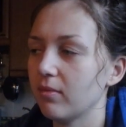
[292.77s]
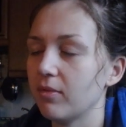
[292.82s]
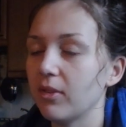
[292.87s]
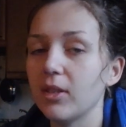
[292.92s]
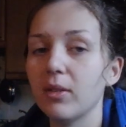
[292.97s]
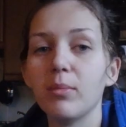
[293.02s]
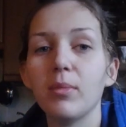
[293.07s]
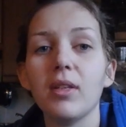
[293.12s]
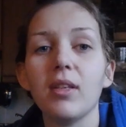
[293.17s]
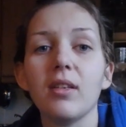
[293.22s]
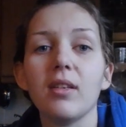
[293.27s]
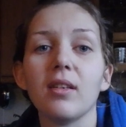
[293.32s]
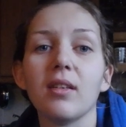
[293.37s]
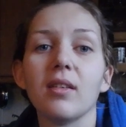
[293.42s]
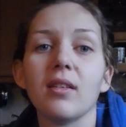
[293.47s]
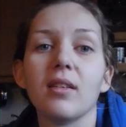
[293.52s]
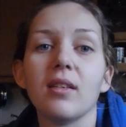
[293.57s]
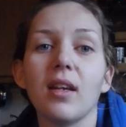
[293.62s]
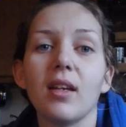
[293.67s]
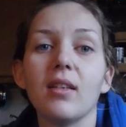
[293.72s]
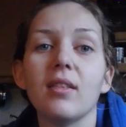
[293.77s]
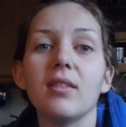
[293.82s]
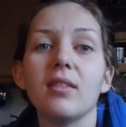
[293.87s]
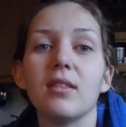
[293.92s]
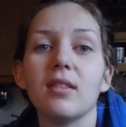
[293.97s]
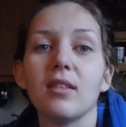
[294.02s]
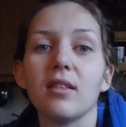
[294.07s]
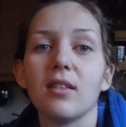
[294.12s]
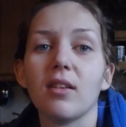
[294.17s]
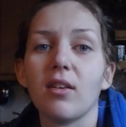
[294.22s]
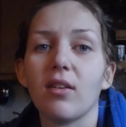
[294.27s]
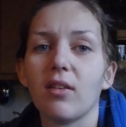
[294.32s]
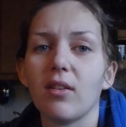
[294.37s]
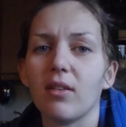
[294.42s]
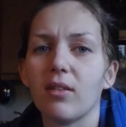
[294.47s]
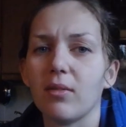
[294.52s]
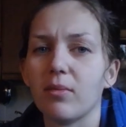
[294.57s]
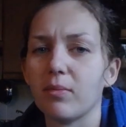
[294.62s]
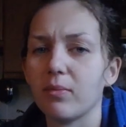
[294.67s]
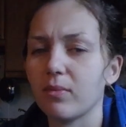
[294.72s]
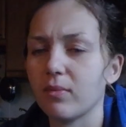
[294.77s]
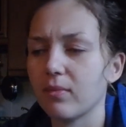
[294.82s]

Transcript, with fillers: filming and editing are